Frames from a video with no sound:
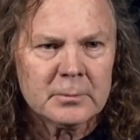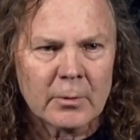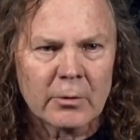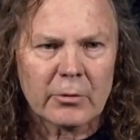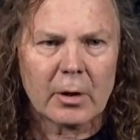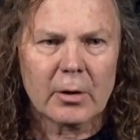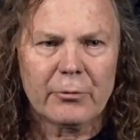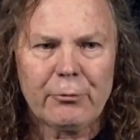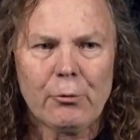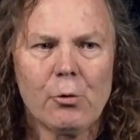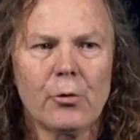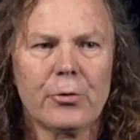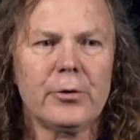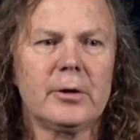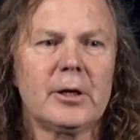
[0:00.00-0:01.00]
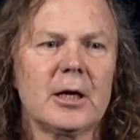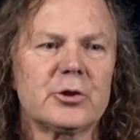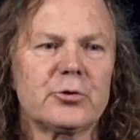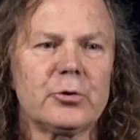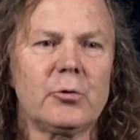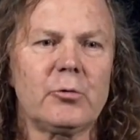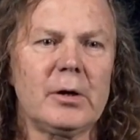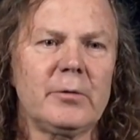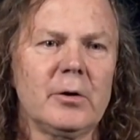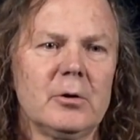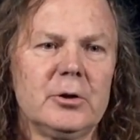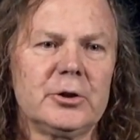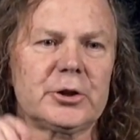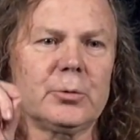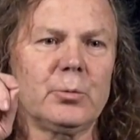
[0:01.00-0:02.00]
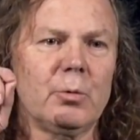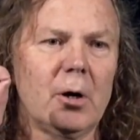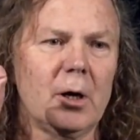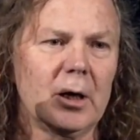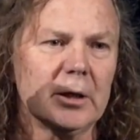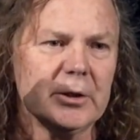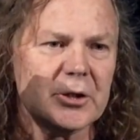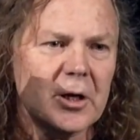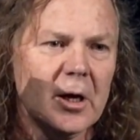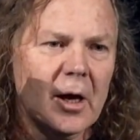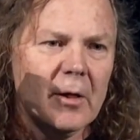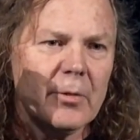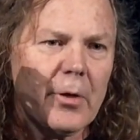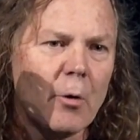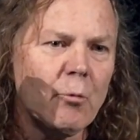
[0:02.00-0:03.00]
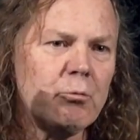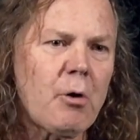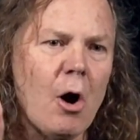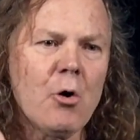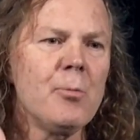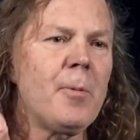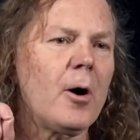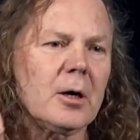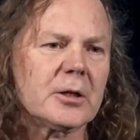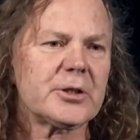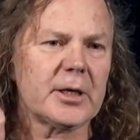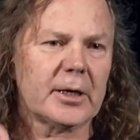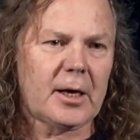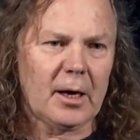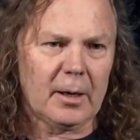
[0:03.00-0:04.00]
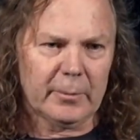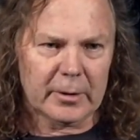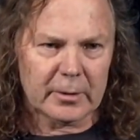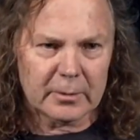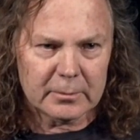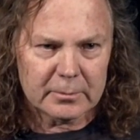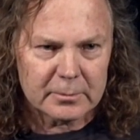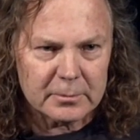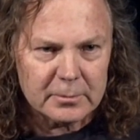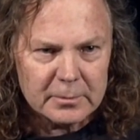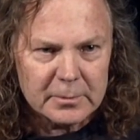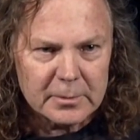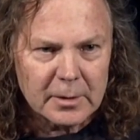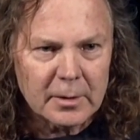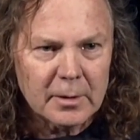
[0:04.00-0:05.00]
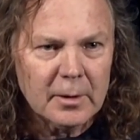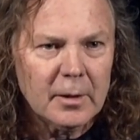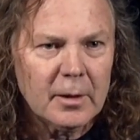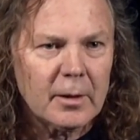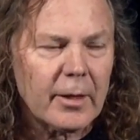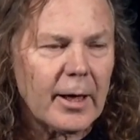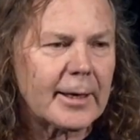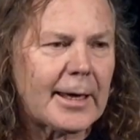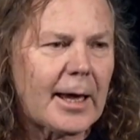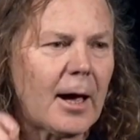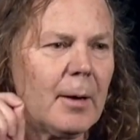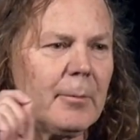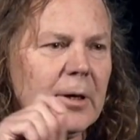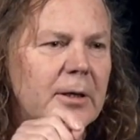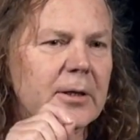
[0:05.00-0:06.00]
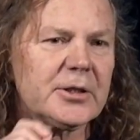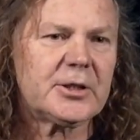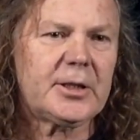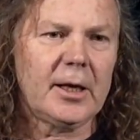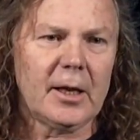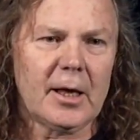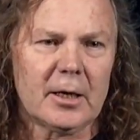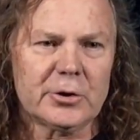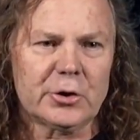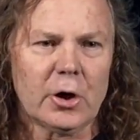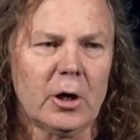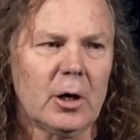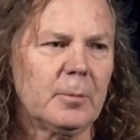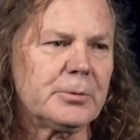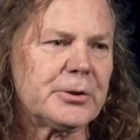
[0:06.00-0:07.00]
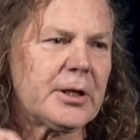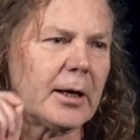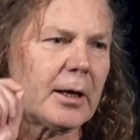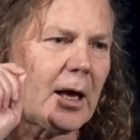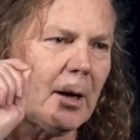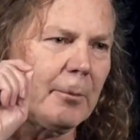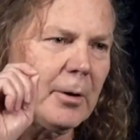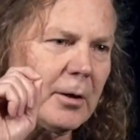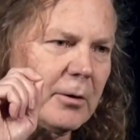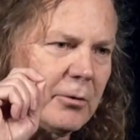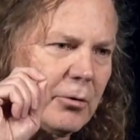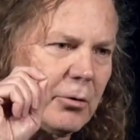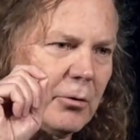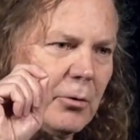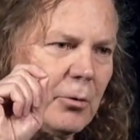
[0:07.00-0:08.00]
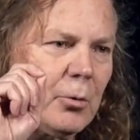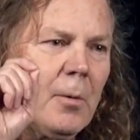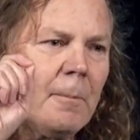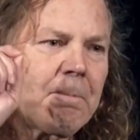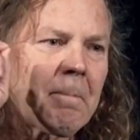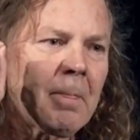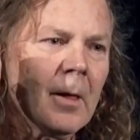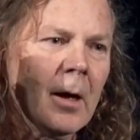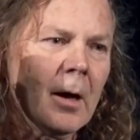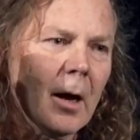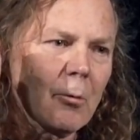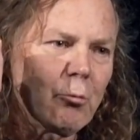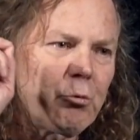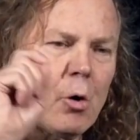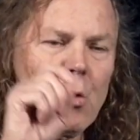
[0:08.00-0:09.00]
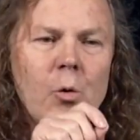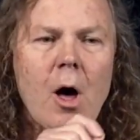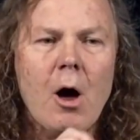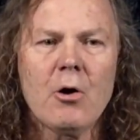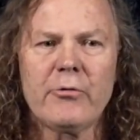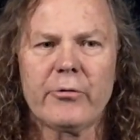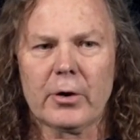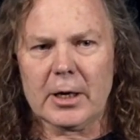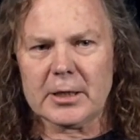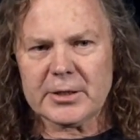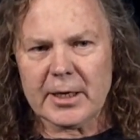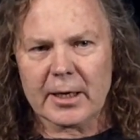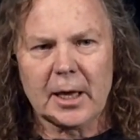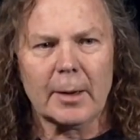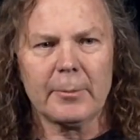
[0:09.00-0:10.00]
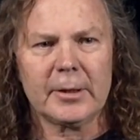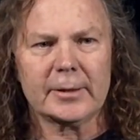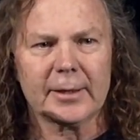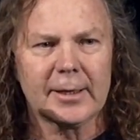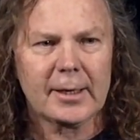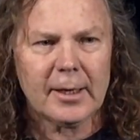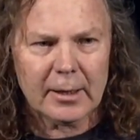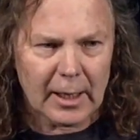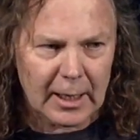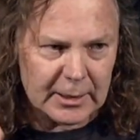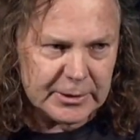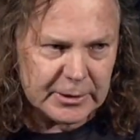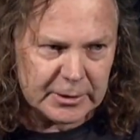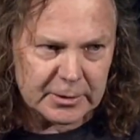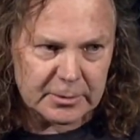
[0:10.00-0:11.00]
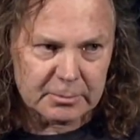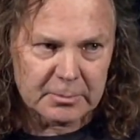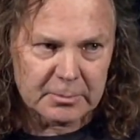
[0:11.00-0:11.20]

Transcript: So the fourth industrial revolution was the robots are coming. They're coming to steal our jobs. They're coming to rule over us. They're coming to kill us.